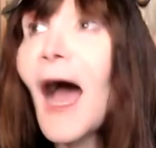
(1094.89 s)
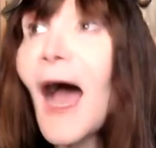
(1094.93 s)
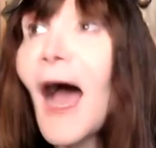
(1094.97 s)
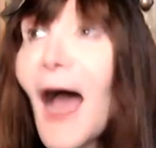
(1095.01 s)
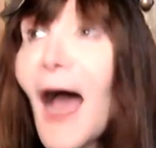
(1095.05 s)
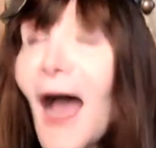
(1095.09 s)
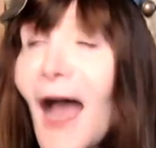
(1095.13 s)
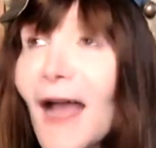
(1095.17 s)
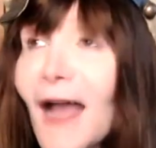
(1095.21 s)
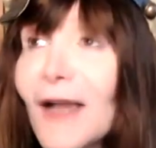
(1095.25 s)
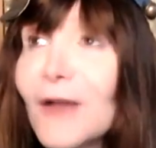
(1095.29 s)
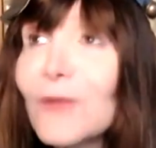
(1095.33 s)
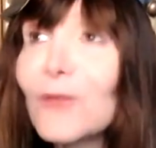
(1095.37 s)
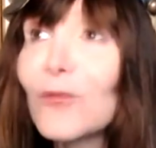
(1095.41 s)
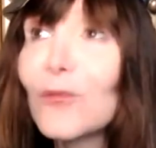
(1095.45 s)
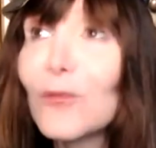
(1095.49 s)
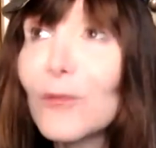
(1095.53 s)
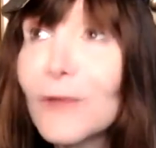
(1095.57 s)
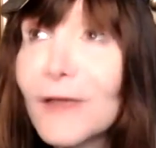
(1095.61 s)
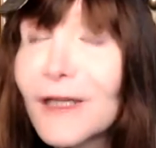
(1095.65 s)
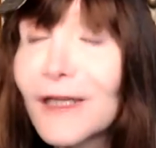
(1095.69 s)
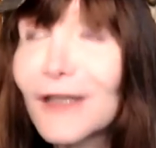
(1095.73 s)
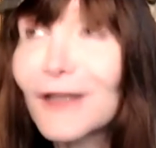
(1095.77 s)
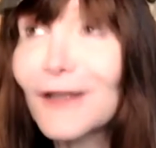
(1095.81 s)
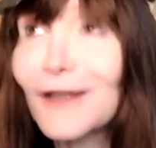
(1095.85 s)
I
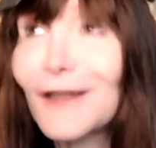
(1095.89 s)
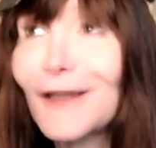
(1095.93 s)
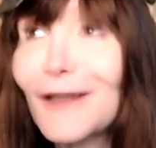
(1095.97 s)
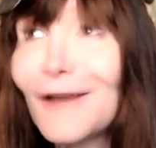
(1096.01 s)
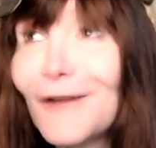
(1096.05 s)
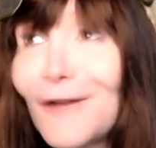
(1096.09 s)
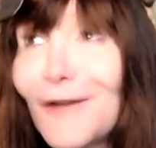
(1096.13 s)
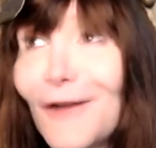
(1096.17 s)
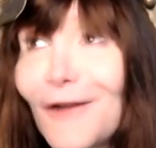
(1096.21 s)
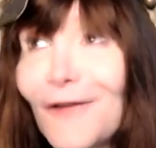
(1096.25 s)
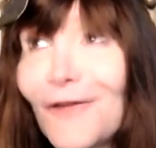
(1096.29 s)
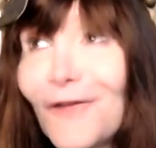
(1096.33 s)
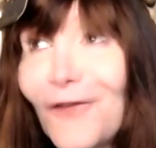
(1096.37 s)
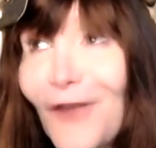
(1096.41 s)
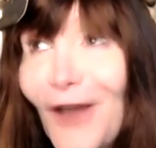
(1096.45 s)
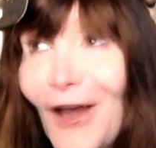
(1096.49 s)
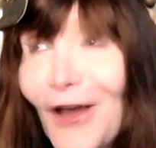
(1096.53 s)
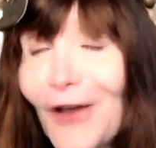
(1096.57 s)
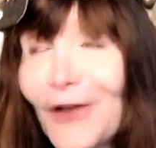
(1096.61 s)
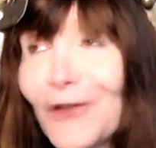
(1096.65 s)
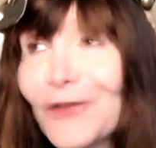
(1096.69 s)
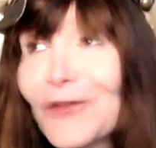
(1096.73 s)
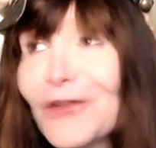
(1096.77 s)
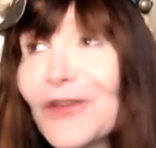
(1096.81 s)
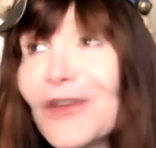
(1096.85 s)
really
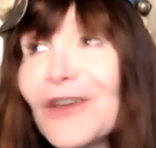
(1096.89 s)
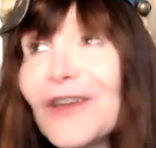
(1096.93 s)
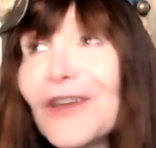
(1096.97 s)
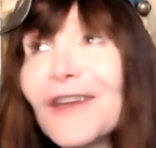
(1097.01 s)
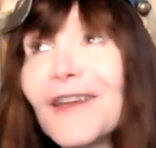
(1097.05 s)
felt